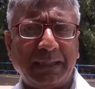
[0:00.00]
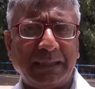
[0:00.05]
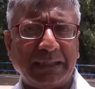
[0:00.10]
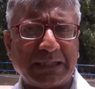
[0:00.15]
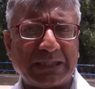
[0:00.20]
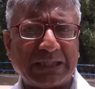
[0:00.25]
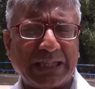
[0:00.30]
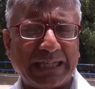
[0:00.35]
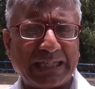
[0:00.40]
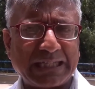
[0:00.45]

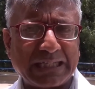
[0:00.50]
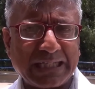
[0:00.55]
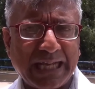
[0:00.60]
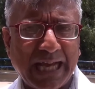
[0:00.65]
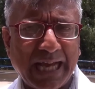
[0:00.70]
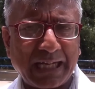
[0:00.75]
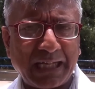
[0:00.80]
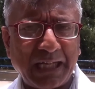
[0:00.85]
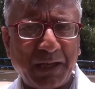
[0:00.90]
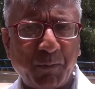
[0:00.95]
This is
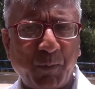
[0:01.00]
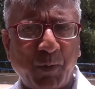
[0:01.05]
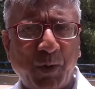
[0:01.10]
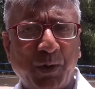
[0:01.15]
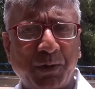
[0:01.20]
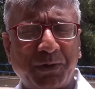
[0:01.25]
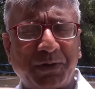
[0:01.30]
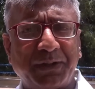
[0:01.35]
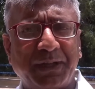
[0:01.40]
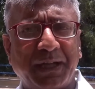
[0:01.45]
exactly
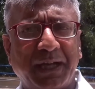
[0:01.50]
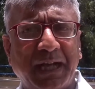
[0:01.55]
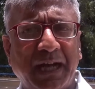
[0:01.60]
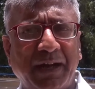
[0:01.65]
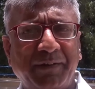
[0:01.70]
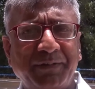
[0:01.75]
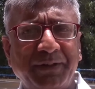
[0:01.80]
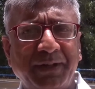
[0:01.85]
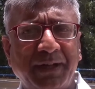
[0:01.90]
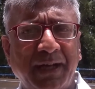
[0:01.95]
what the
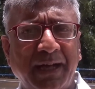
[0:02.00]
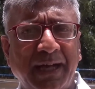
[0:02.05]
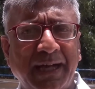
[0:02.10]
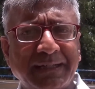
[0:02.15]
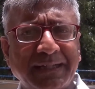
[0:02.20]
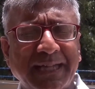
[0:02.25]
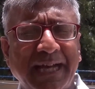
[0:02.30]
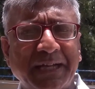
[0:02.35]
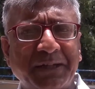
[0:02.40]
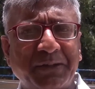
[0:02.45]
governor
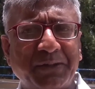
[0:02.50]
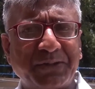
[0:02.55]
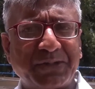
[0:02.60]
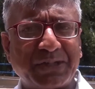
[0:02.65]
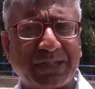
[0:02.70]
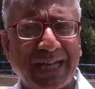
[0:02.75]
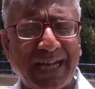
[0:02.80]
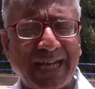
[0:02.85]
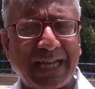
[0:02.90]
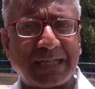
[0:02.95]
has had to
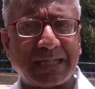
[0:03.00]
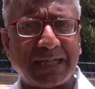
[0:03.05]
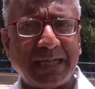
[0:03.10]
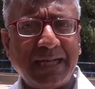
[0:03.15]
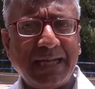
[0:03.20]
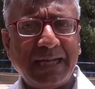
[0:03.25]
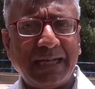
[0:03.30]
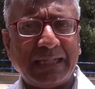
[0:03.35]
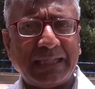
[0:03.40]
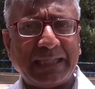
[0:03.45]
state,
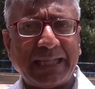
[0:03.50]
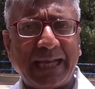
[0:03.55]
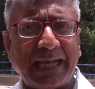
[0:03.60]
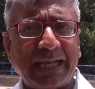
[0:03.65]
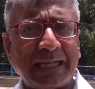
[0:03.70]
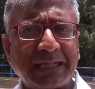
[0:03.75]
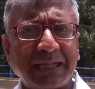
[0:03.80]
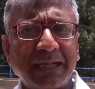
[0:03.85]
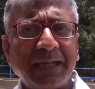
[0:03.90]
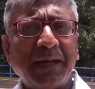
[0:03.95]

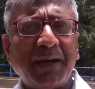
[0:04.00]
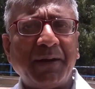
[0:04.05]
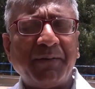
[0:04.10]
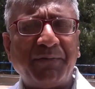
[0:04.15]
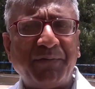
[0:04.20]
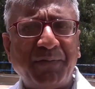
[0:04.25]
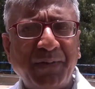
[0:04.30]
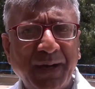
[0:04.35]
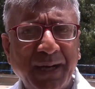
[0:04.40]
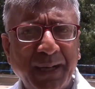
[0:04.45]
that
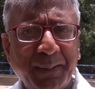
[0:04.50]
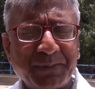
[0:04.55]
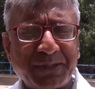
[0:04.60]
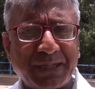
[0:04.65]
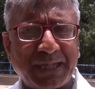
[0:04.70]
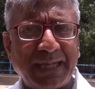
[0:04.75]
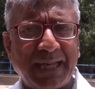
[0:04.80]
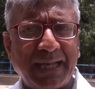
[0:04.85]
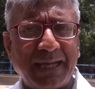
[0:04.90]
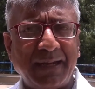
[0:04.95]
firms
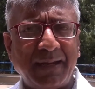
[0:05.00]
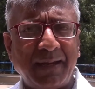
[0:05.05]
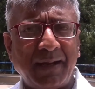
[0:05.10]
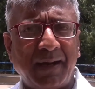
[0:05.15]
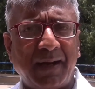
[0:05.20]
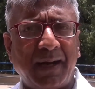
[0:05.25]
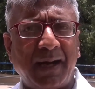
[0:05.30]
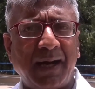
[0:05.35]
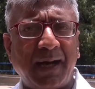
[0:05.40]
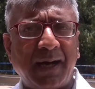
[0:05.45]
in India
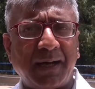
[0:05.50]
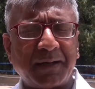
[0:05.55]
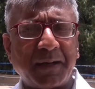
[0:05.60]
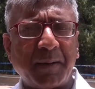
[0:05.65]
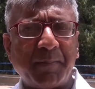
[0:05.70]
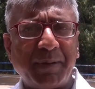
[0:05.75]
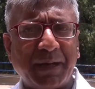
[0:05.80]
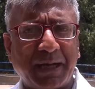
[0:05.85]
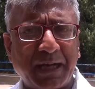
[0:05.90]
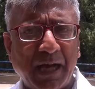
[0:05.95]
are
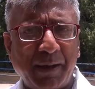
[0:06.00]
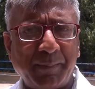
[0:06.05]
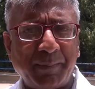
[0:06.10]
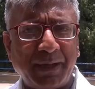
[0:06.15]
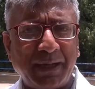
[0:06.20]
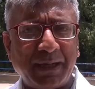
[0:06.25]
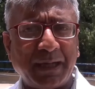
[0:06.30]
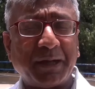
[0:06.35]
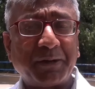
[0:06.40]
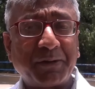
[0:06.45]

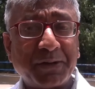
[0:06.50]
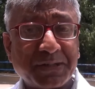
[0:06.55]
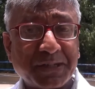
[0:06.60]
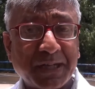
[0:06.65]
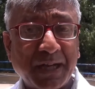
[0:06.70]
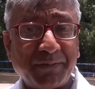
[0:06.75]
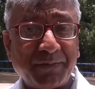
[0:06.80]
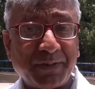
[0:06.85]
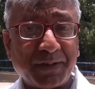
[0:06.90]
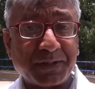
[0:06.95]
becoming
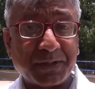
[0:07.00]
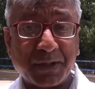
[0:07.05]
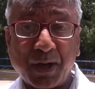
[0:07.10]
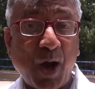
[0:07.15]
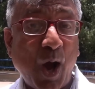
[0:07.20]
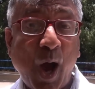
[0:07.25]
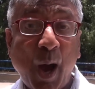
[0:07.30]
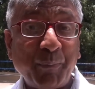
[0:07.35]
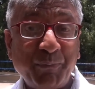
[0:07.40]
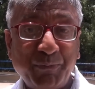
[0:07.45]
risk averse,
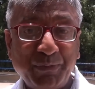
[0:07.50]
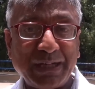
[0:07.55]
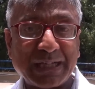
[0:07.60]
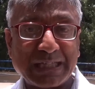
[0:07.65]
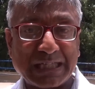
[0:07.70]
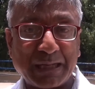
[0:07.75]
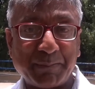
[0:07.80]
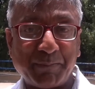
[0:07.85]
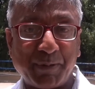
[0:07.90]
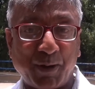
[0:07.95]

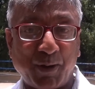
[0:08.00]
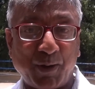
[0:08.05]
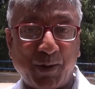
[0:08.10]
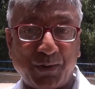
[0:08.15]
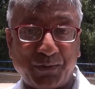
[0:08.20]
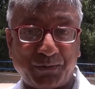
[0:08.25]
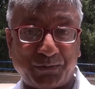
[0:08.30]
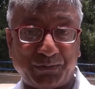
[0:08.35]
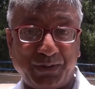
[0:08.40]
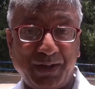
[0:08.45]
obviously
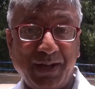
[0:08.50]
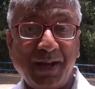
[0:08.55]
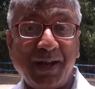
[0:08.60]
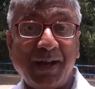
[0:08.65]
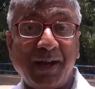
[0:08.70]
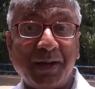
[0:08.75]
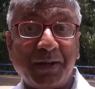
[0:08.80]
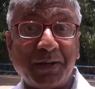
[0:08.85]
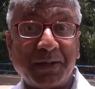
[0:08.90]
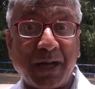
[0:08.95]
because
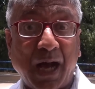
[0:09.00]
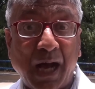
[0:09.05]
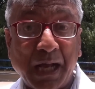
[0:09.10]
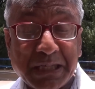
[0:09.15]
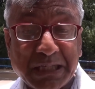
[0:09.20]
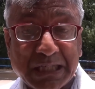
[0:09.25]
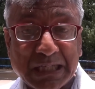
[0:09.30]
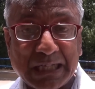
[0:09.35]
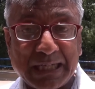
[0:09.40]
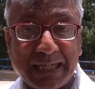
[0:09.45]

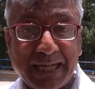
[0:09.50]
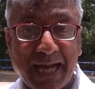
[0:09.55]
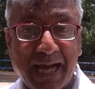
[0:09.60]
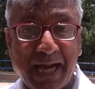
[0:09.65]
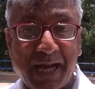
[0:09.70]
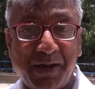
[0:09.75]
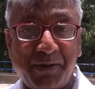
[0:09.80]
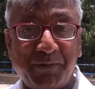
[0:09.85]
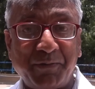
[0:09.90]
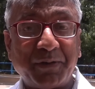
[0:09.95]
until
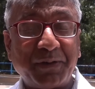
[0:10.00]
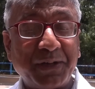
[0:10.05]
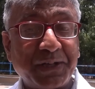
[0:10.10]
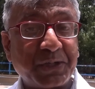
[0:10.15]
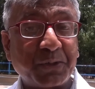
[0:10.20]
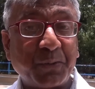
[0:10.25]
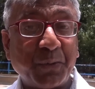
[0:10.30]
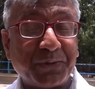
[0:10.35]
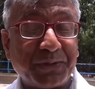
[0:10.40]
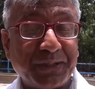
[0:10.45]
now,
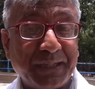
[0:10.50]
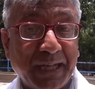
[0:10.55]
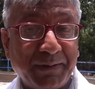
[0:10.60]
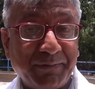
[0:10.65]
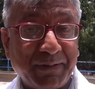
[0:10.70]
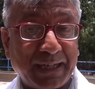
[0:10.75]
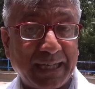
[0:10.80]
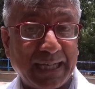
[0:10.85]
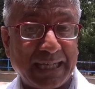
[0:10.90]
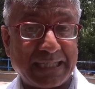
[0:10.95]
risk was
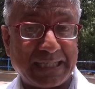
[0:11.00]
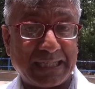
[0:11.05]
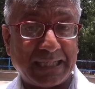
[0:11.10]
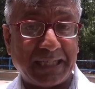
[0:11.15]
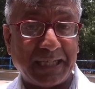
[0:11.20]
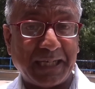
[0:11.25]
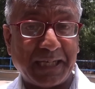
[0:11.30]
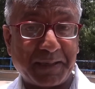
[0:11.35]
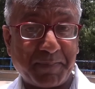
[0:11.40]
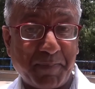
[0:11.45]
never
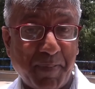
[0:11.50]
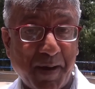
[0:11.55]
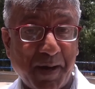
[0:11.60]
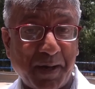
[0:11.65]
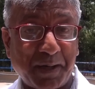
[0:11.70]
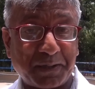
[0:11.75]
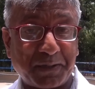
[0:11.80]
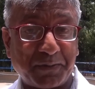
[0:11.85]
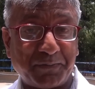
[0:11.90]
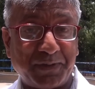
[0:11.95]
considered
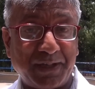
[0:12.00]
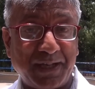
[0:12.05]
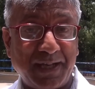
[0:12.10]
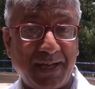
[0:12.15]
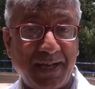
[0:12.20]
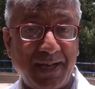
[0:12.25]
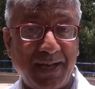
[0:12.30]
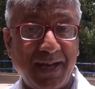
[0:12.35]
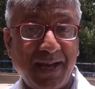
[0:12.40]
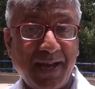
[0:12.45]
part of
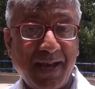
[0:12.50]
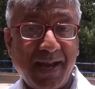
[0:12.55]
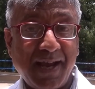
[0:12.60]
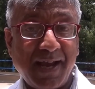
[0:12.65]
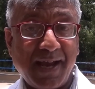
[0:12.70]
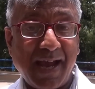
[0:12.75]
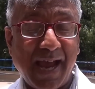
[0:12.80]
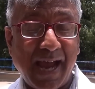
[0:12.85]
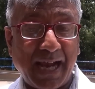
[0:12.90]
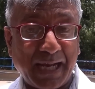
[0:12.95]
the
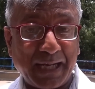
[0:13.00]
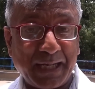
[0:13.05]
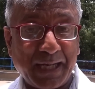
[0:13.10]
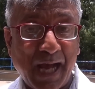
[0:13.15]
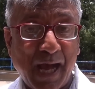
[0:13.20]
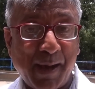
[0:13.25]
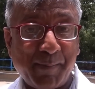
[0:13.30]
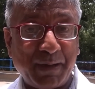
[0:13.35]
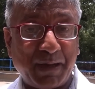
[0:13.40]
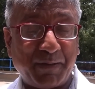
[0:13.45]

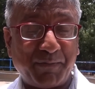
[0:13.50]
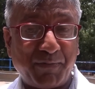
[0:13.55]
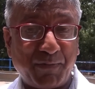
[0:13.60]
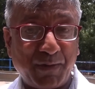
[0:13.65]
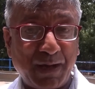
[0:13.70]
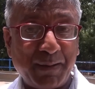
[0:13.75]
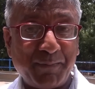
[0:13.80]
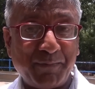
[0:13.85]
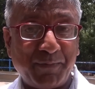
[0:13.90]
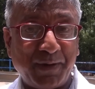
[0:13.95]
economic
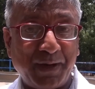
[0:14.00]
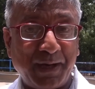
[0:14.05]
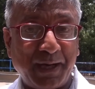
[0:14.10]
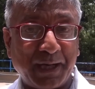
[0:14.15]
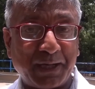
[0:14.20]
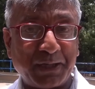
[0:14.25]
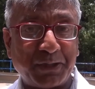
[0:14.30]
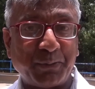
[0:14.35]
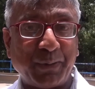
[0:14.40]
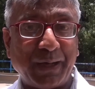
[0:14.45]

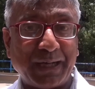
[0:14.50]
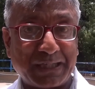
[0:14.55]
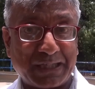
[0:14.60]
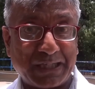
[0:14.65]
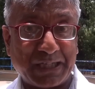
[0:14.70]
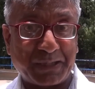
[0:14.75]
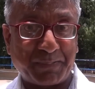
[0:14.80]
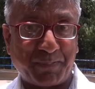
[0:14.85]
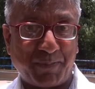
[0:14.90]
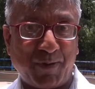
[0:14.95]
framework to
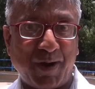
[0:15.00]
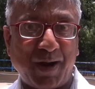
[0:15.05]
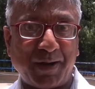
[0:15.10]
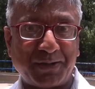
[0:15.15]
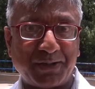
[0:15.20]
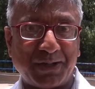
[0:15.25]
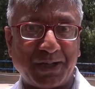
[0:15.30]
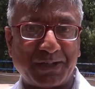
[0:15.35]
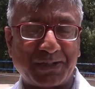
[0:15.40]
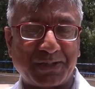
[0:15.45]
assess
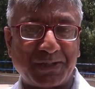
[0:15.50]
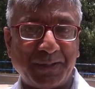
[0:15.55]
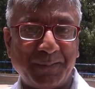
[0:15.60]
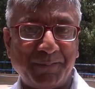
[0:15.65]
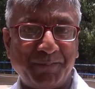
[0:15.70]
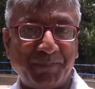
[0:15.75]
projects.